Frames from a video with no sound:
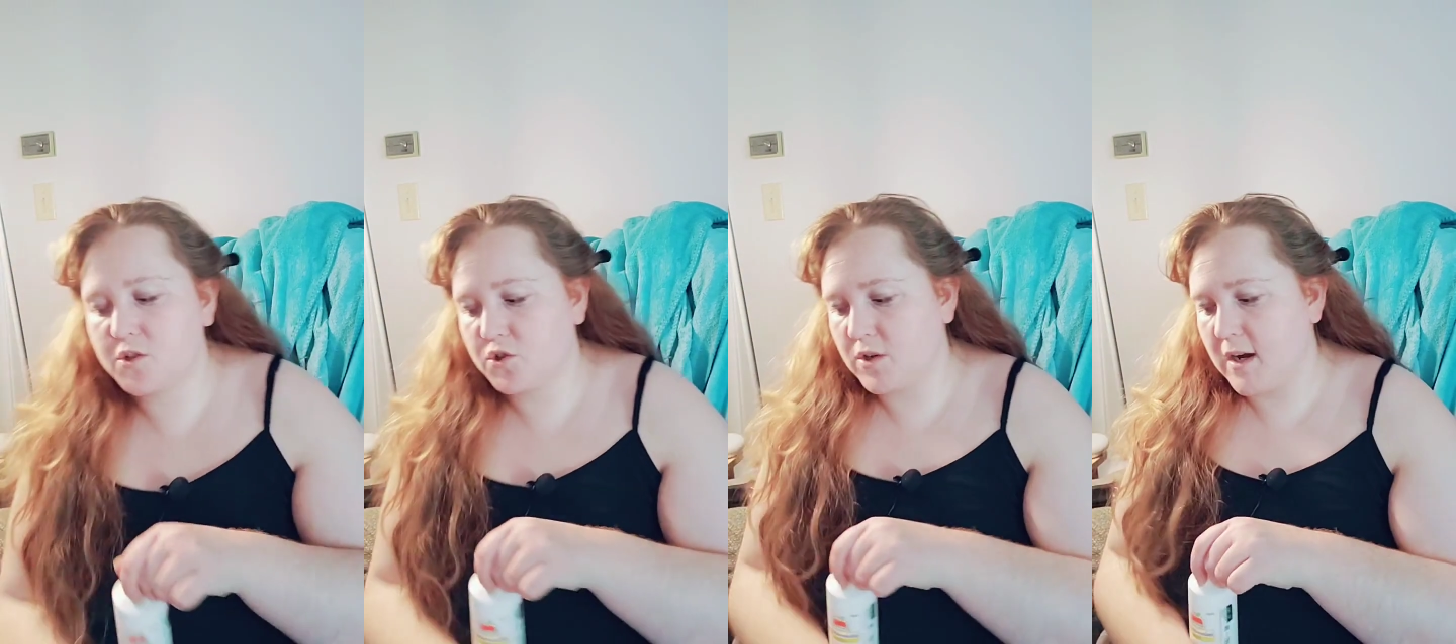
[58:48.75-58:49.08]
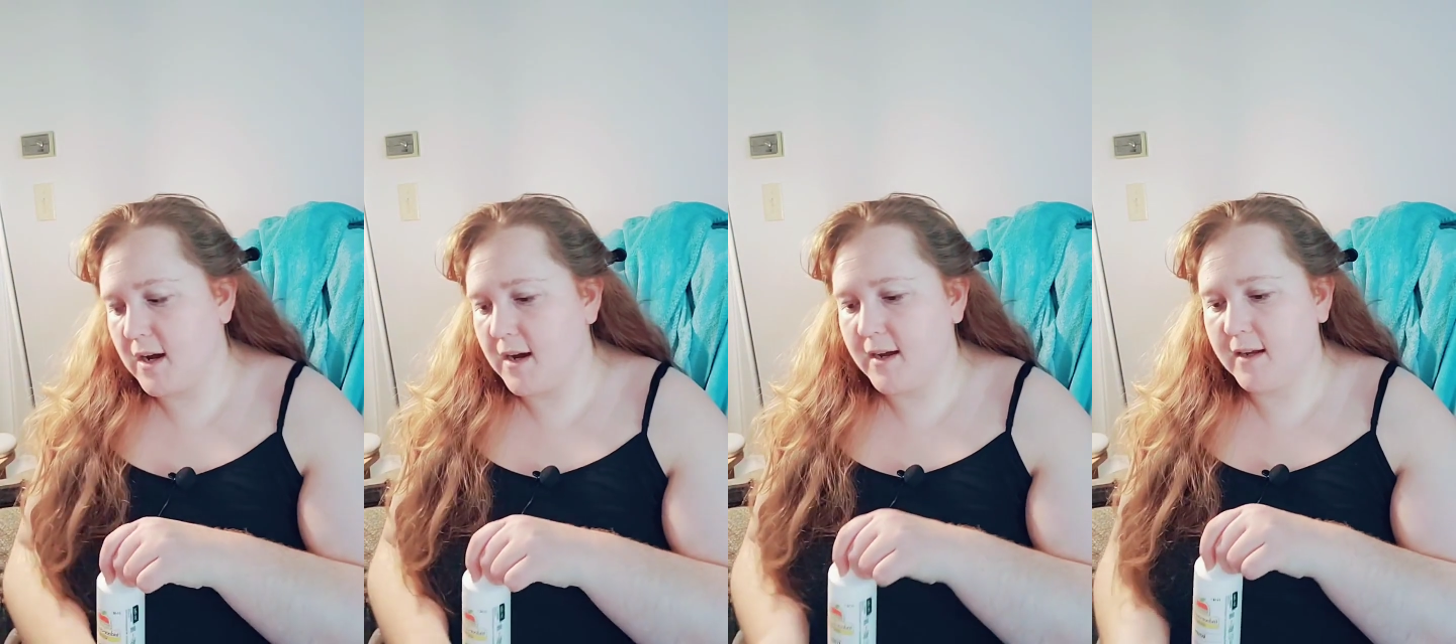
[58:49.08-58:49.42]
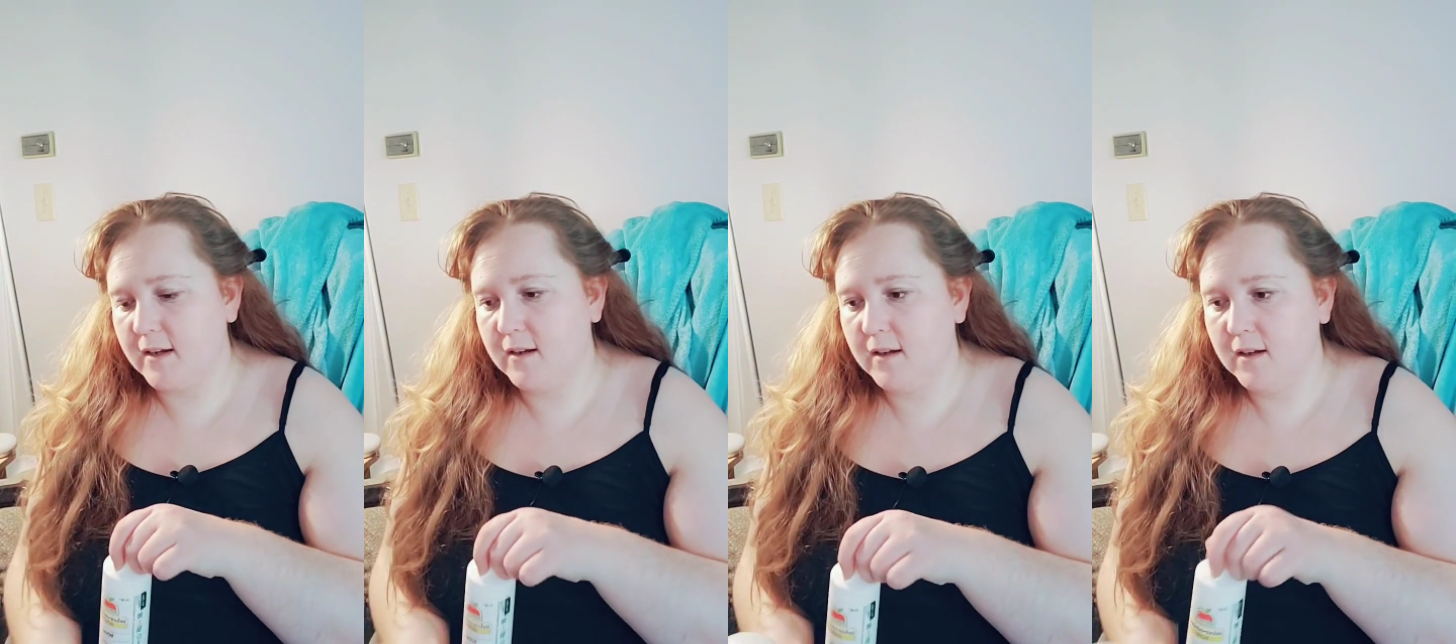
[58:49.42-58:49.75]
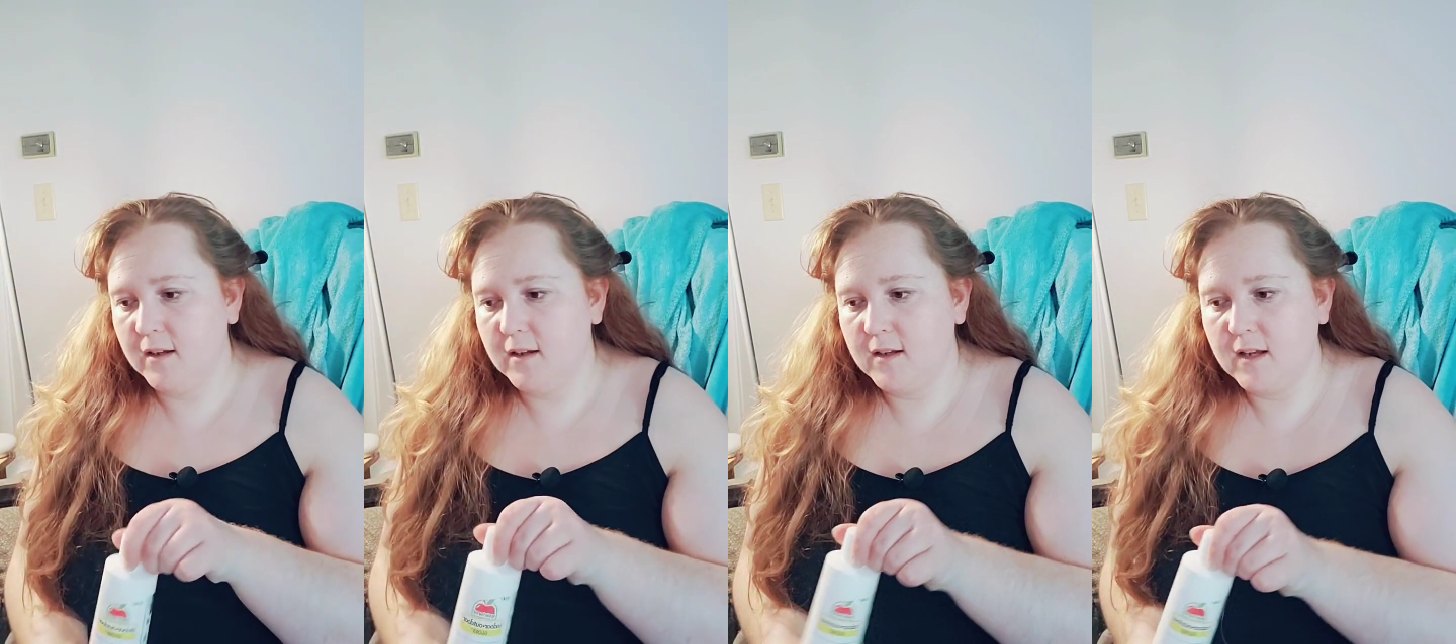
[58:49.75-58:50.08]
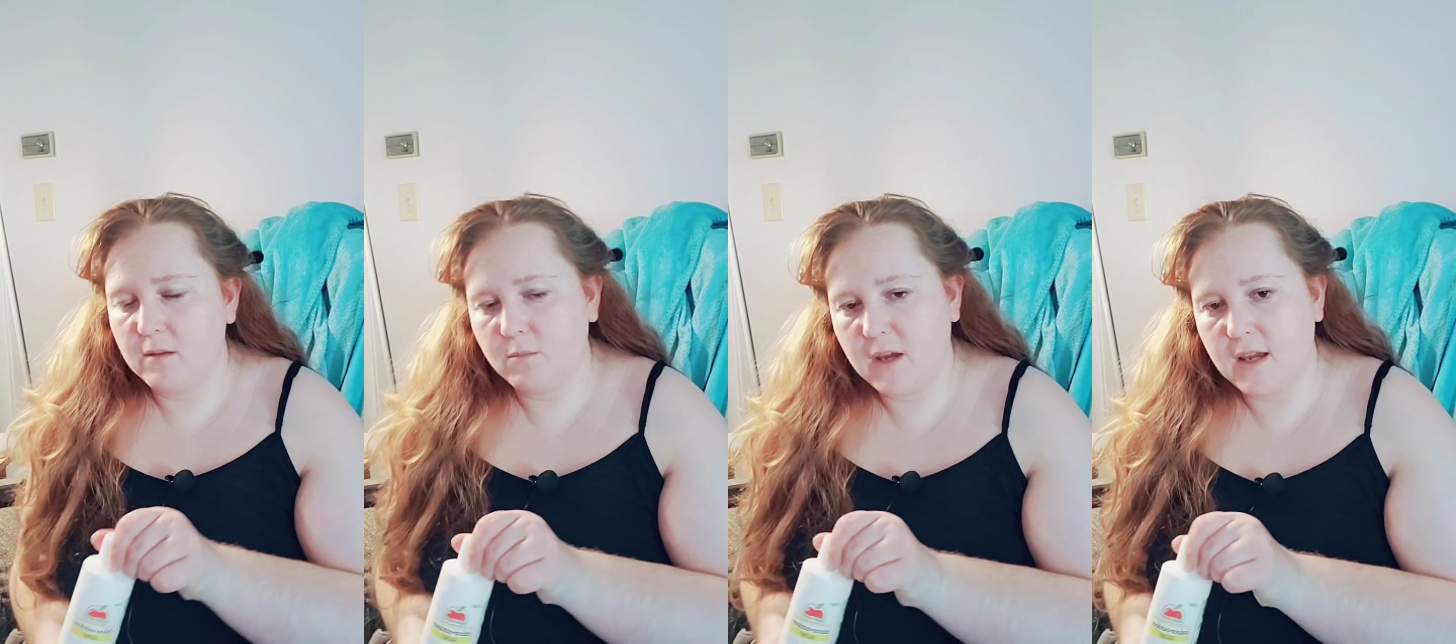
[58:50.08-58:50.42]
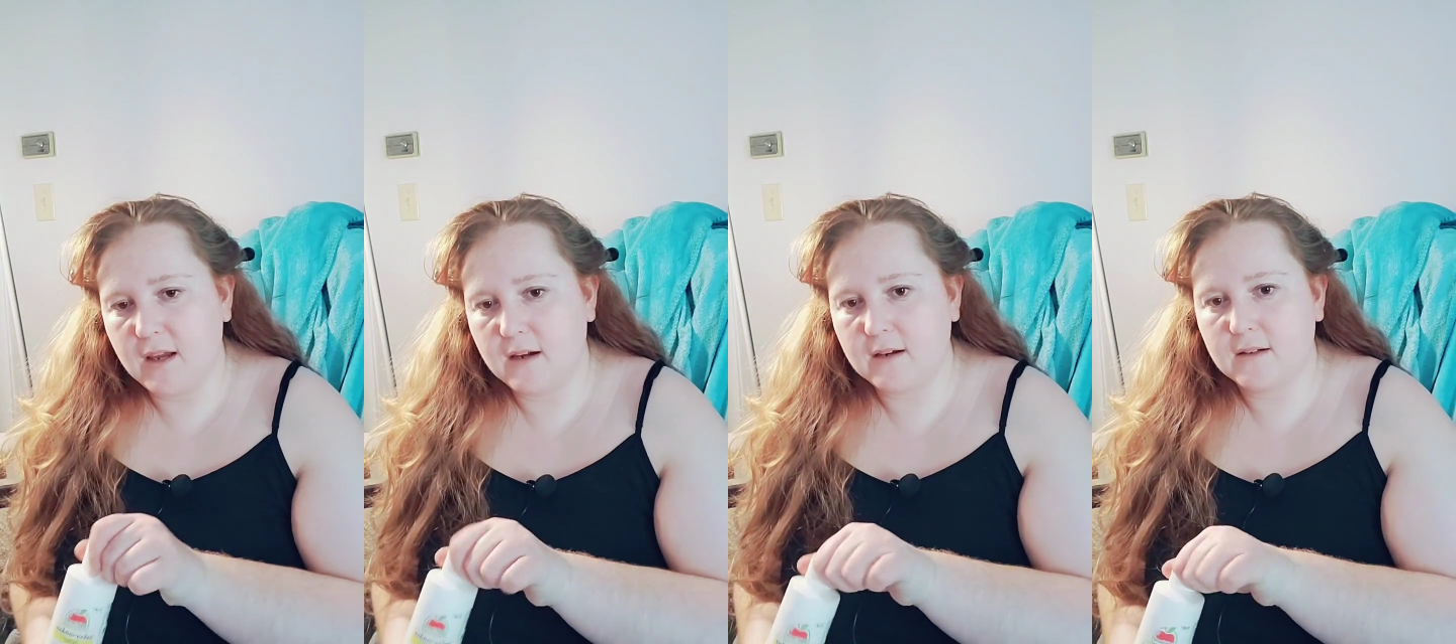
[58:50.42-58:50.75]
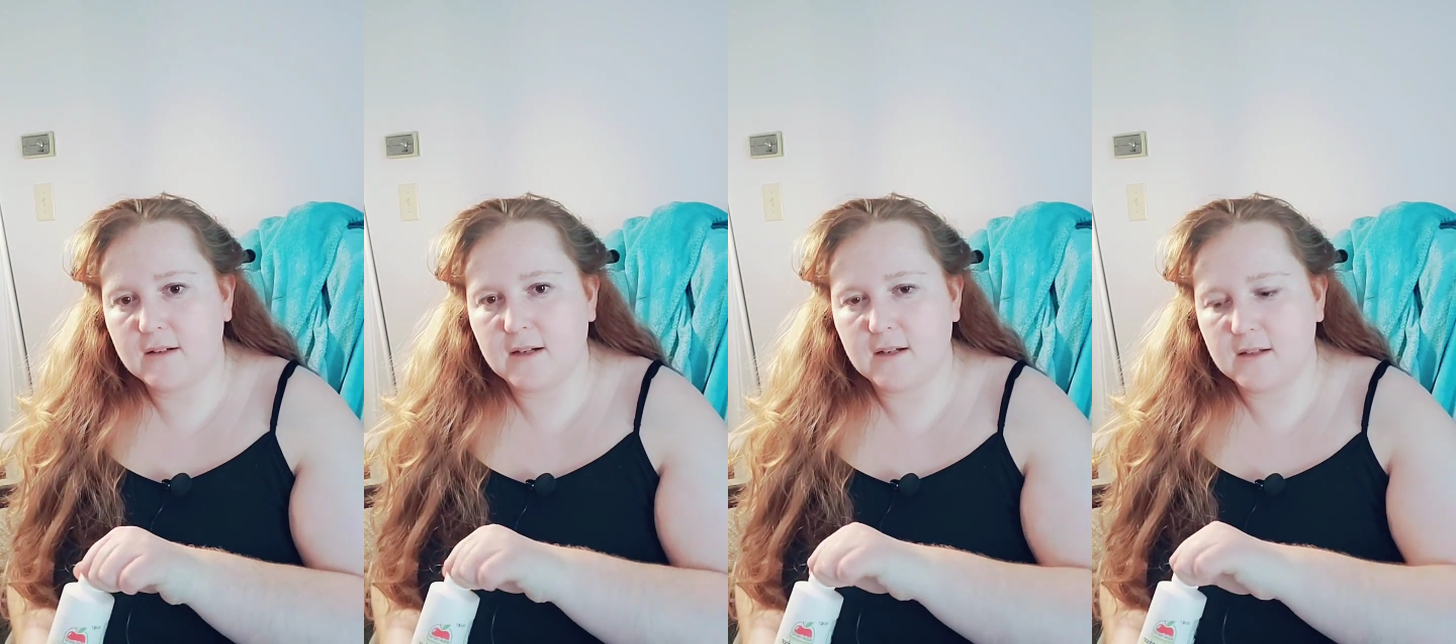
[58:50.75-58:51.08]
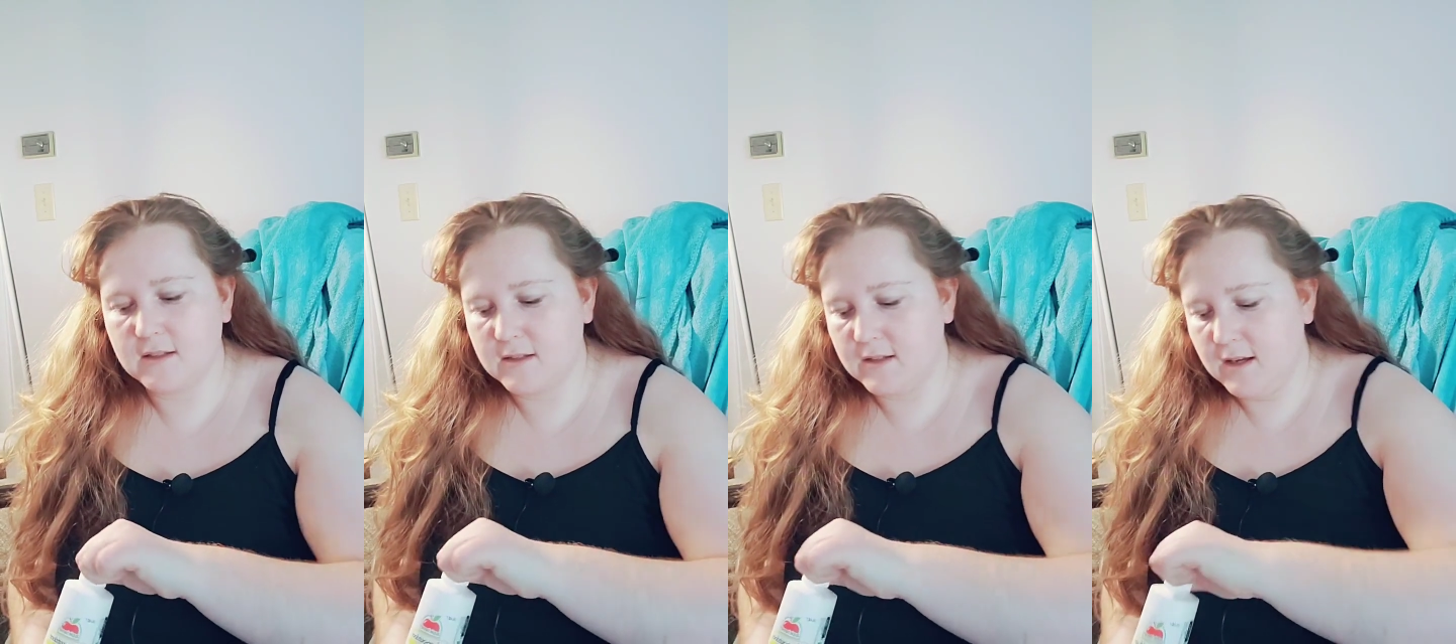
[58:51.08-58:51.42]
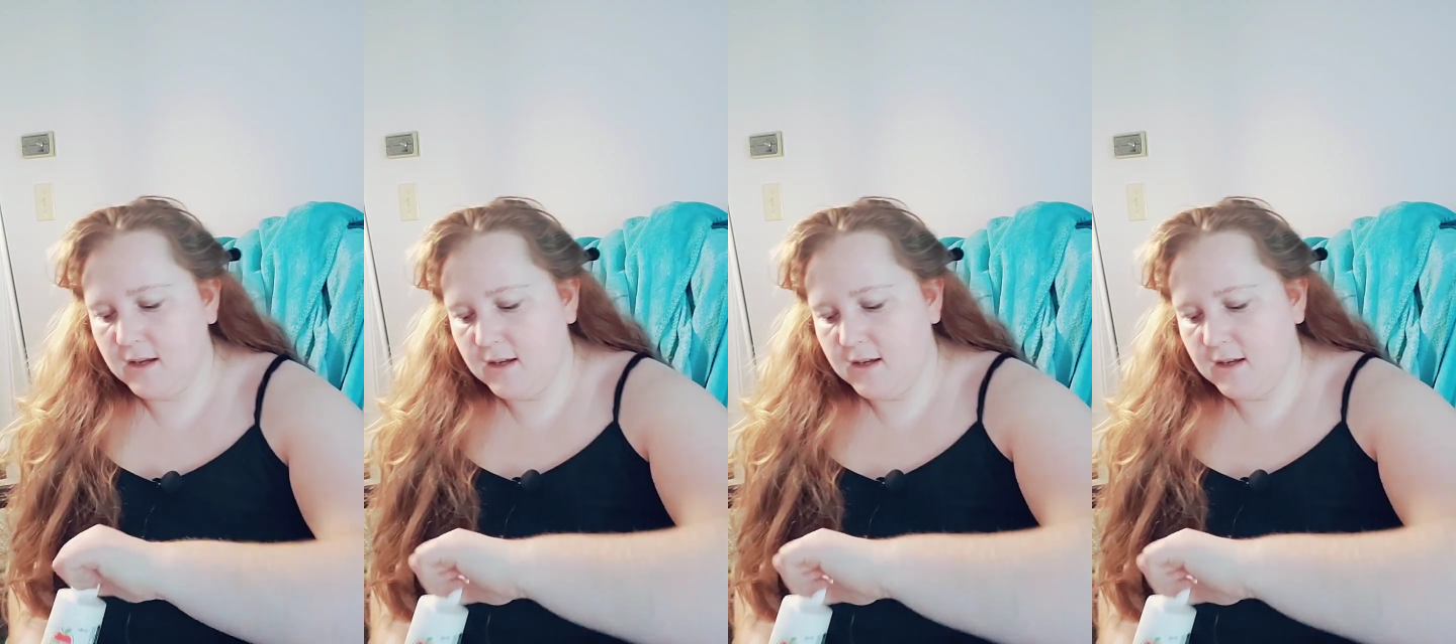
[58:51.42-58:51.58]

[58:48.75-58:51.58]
dry in my hand because